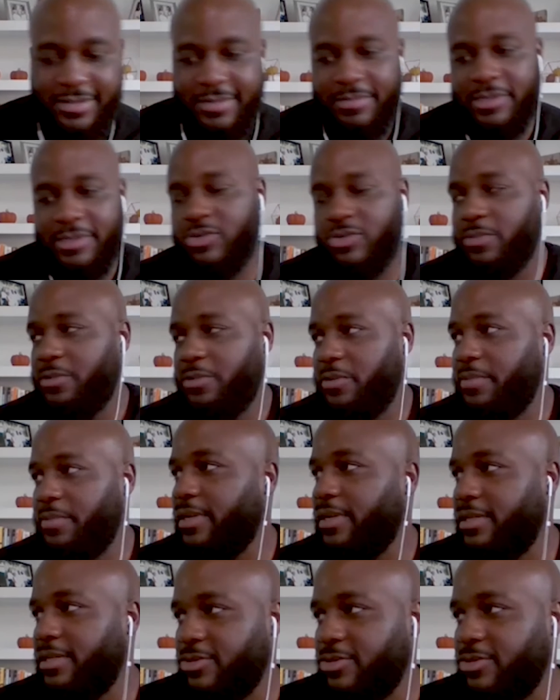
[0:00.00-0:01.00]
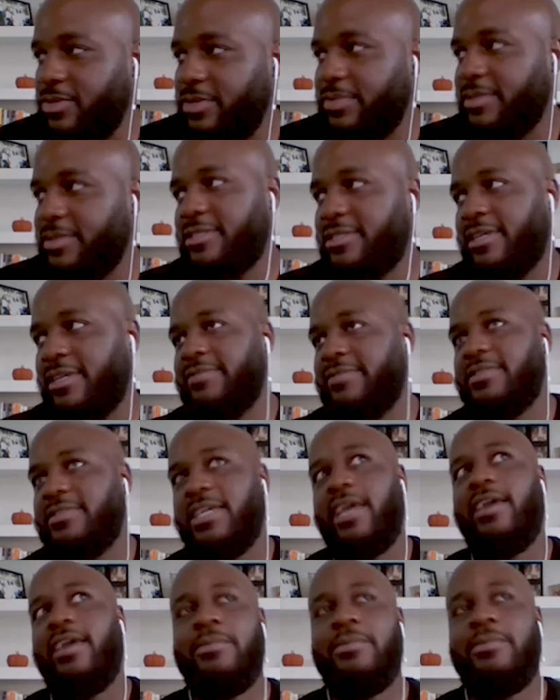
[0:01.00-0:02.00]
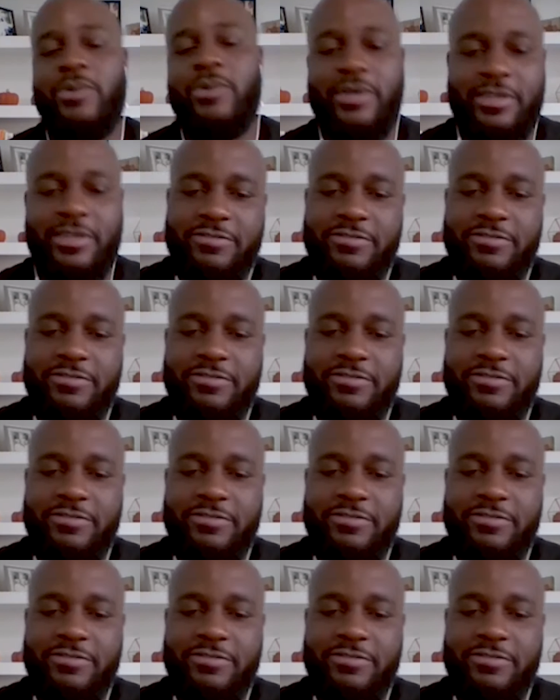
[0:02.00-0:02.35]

Metro Boomin and 21 Savage and Morgan